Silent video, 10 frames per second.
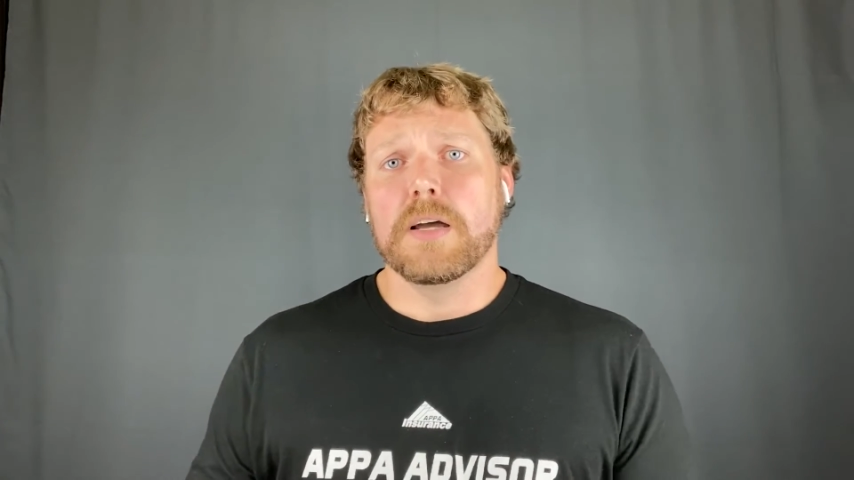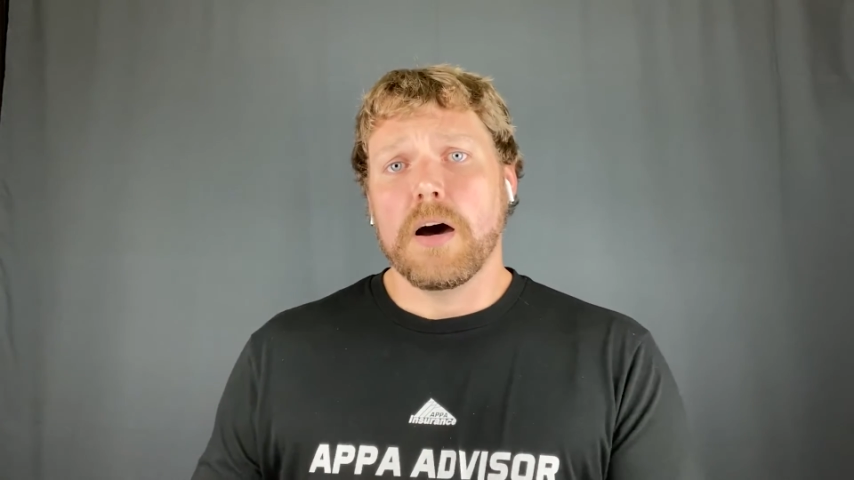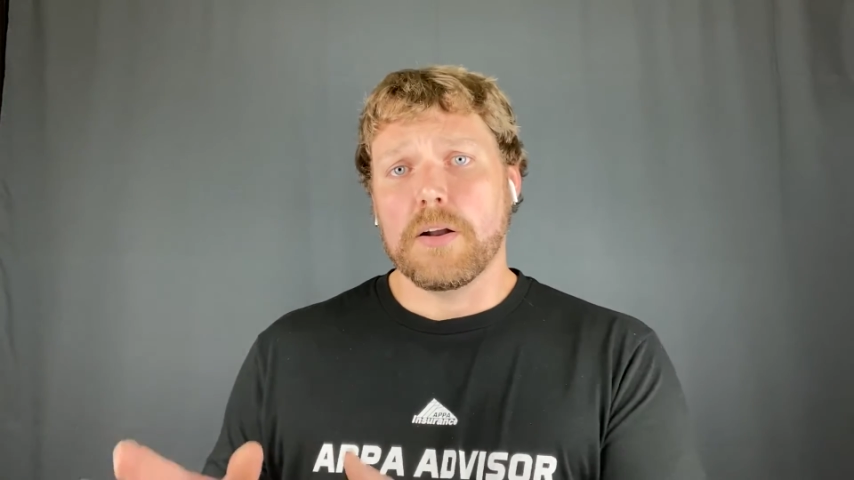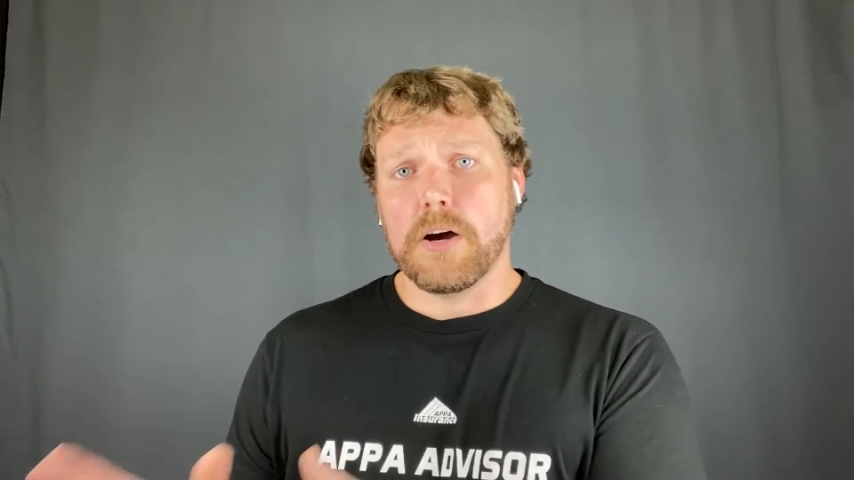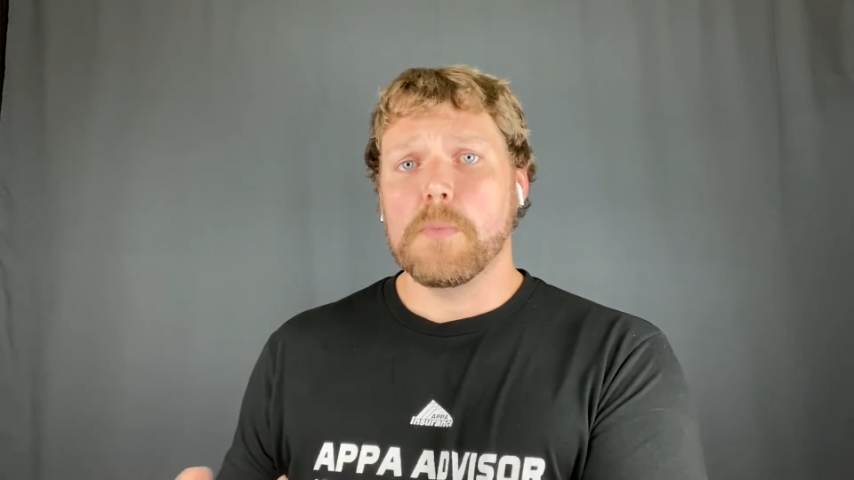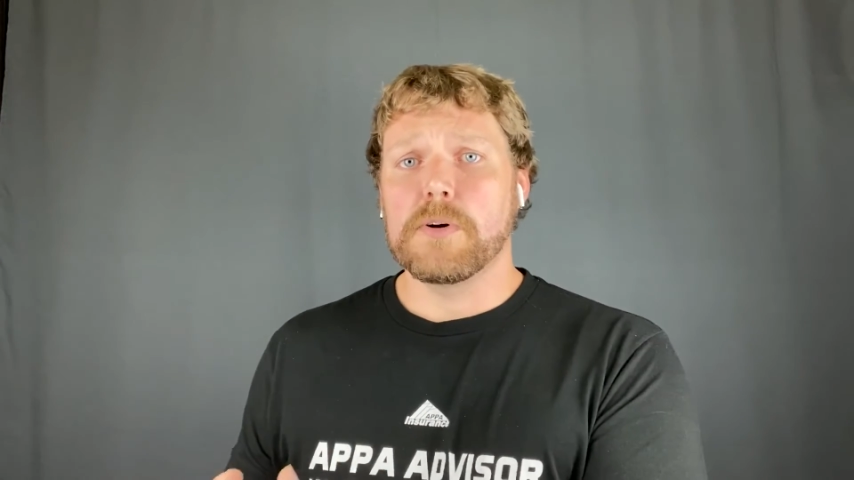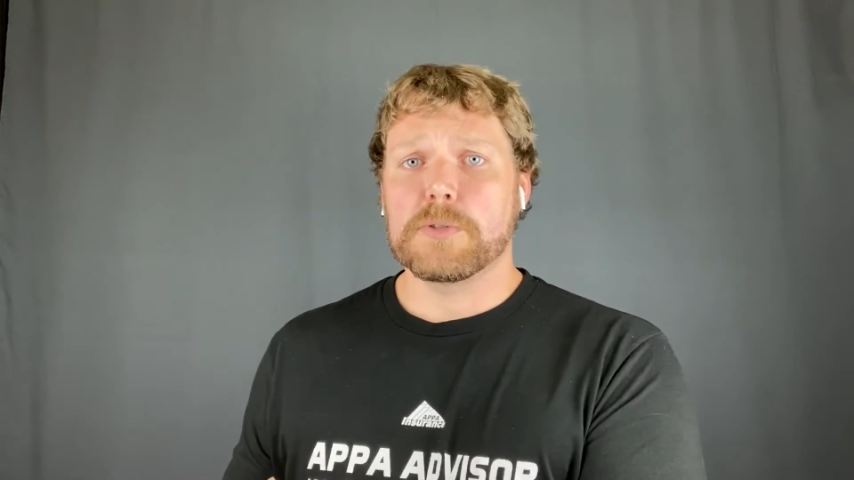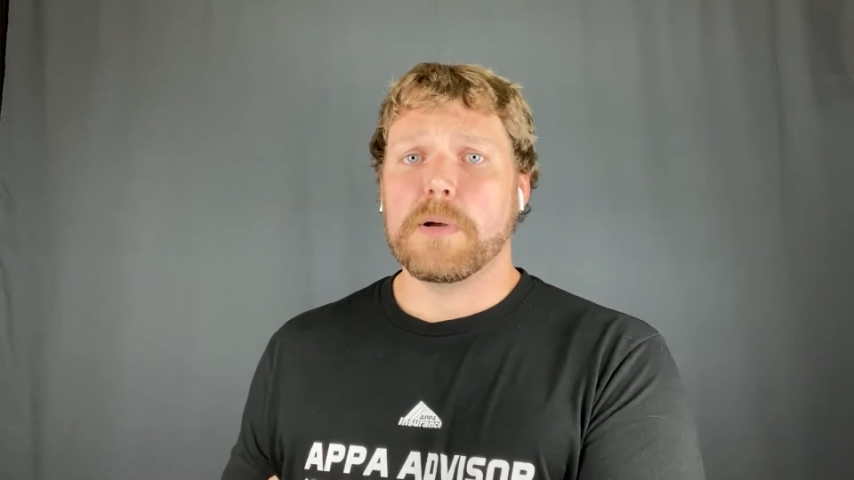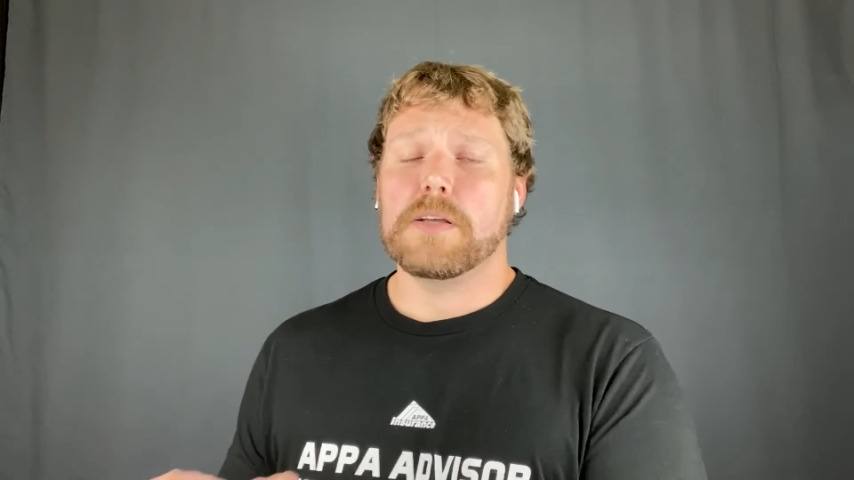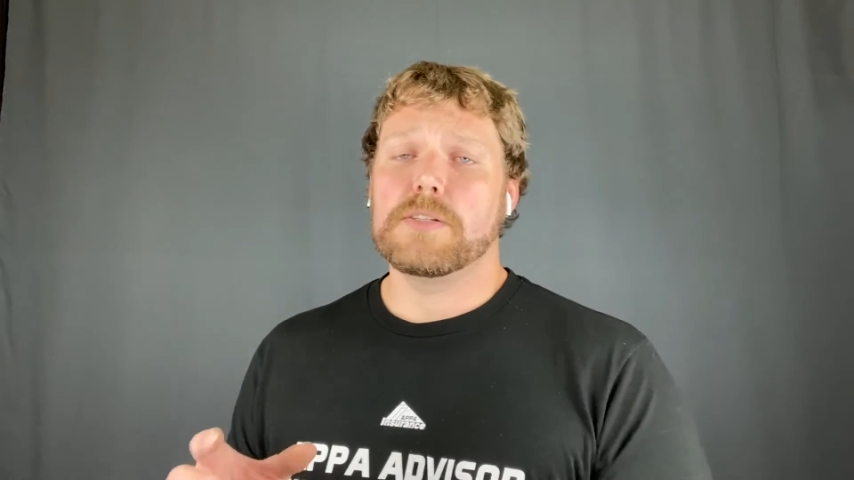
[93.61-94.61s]
on a homeowner's
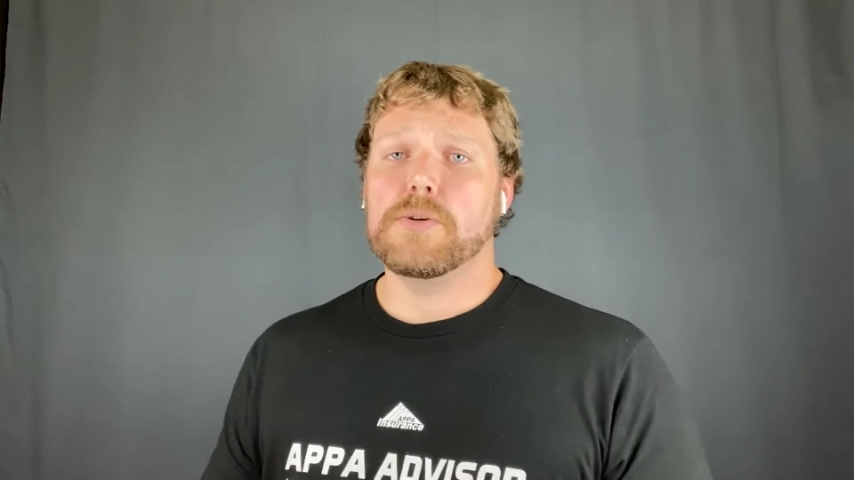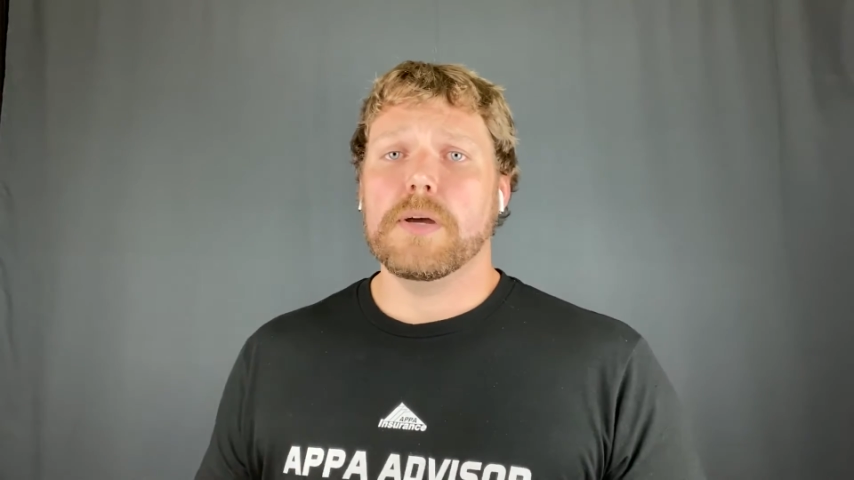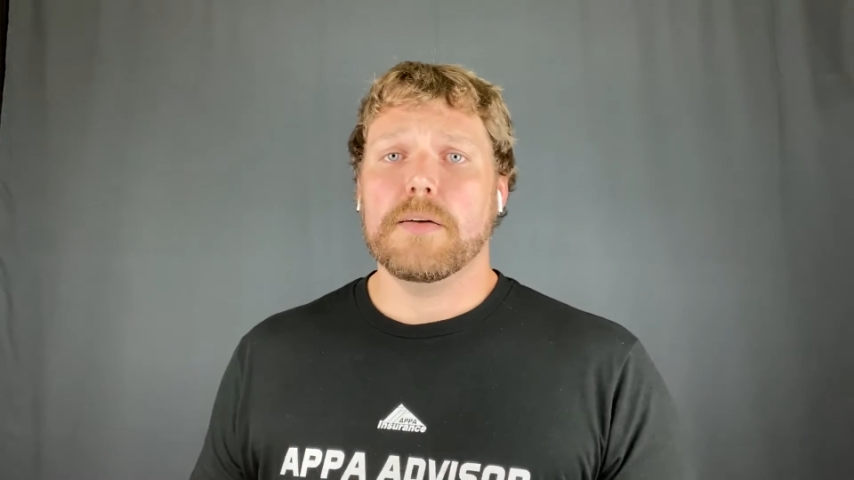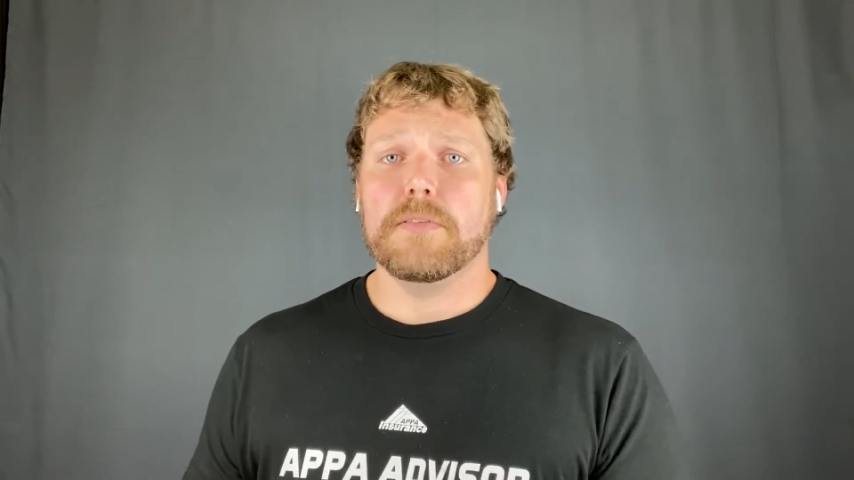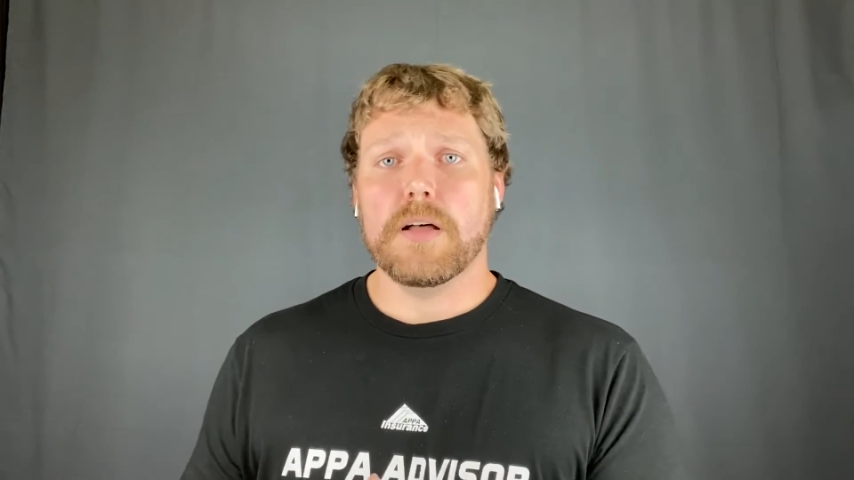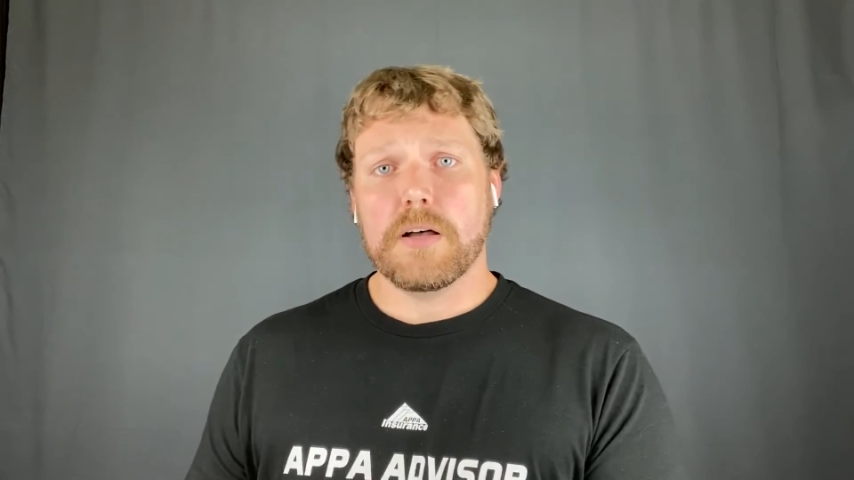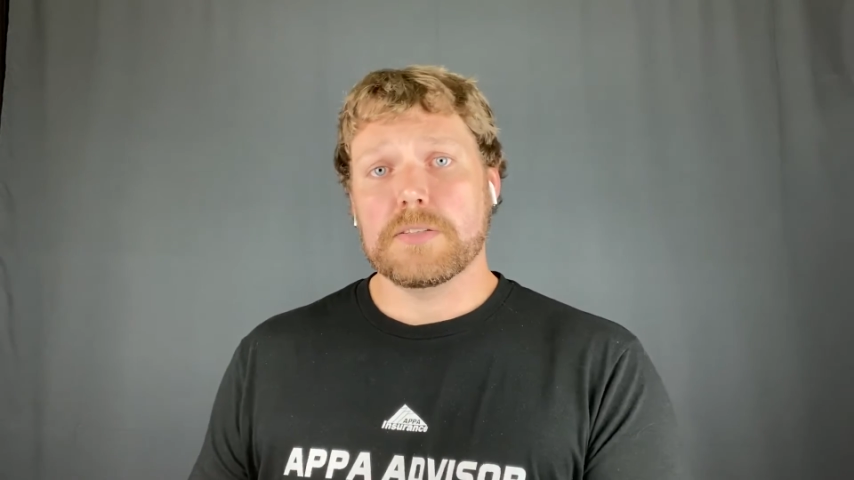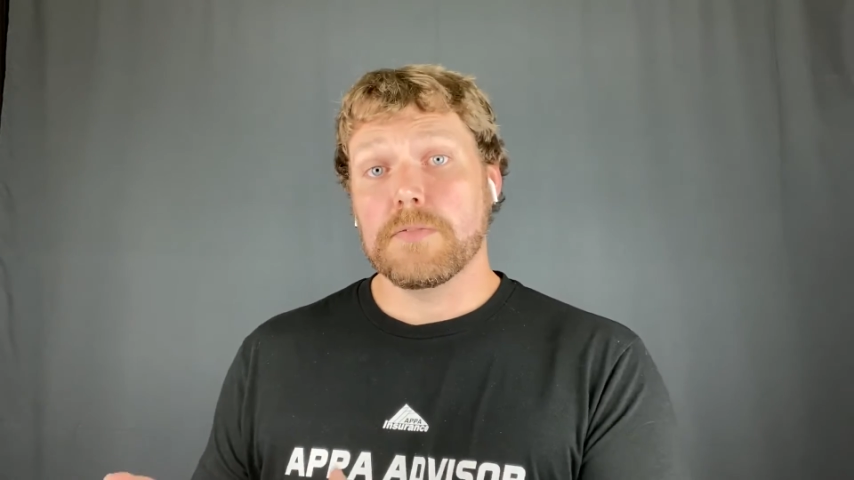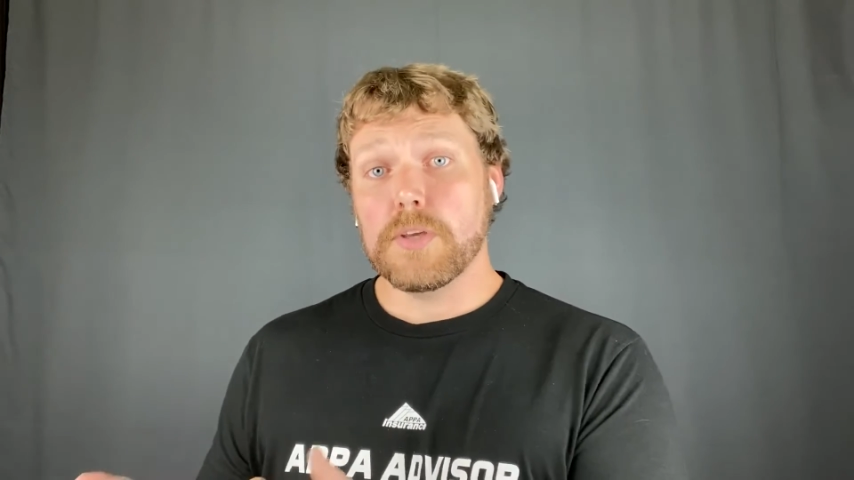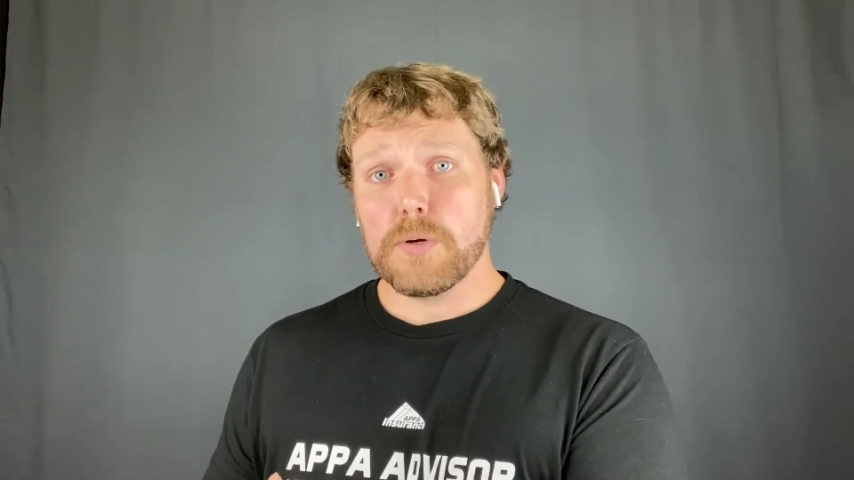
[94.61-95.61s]
policy, you have
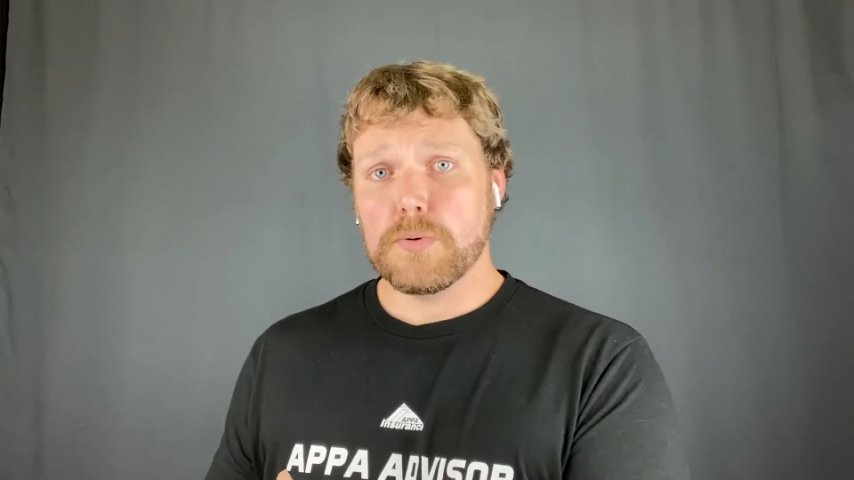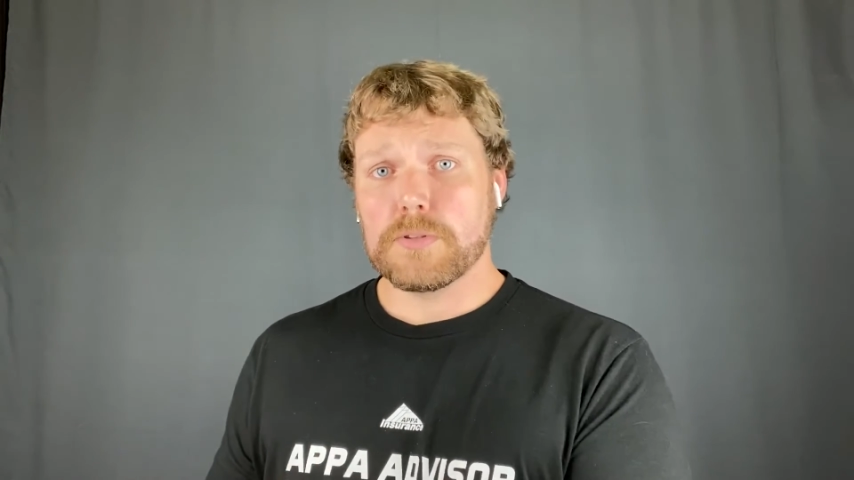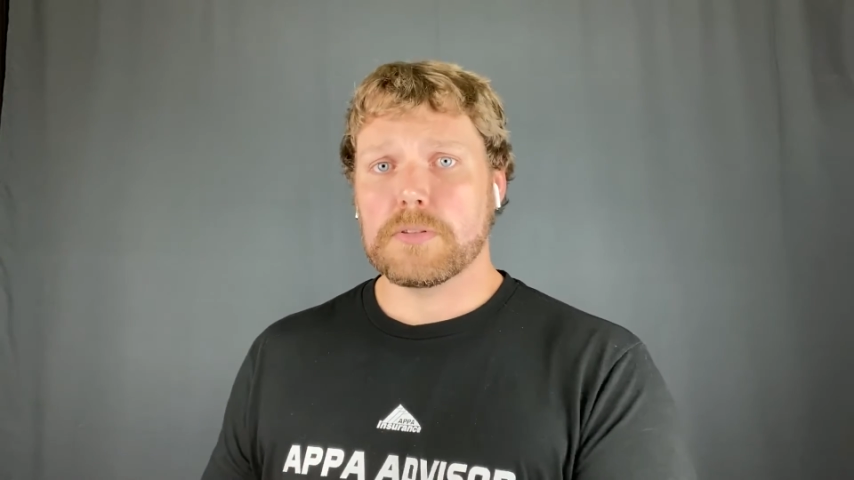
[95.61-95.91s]
loss of use.